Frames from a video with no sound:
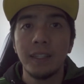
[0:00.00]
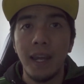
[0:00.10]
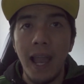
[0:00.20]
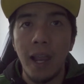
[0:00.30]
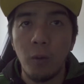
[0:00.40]

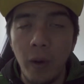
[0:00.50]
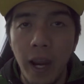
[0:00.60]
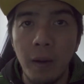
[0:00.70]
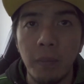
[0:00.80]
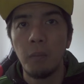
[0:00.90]
that I
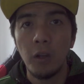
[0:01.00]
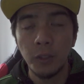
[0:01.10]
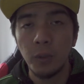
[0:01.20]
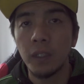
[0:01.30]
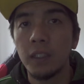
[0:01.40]
wear. I'm
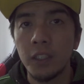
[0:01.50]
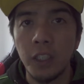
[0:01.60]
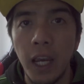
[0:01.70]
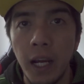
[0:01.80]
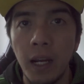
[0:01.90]
also gonna
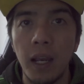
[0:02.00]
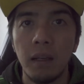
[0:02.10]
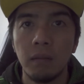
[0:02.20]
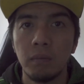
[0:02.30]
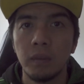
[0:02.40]
share
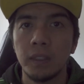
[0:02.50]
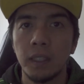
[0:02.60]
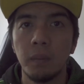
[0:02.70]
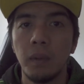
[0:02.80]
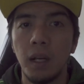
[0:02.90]

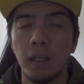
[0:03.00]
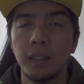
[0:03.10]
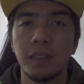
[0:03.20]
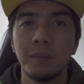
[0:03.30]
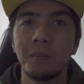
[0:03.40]

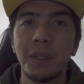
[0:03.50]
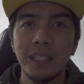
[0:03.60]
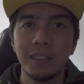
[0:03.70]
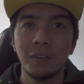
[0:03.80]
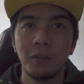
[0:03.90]
some
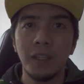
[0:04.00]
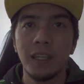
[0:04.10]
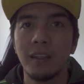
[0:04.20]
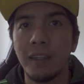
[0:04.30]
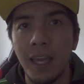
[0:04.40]
pieces of
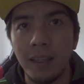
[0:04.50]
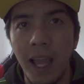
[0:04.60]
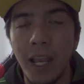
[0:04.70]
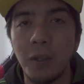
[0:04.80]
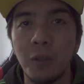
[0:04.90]
gear
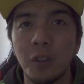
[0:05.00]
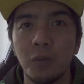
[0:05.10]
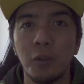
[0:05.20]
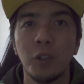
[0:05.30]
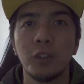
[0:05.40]
that I use
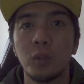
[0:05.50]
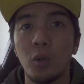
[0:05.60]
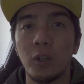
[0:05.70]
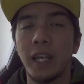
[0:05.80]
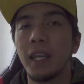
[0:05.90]
for
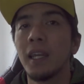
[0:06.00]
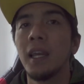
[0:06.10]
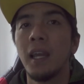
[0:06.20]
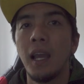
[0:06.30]
storing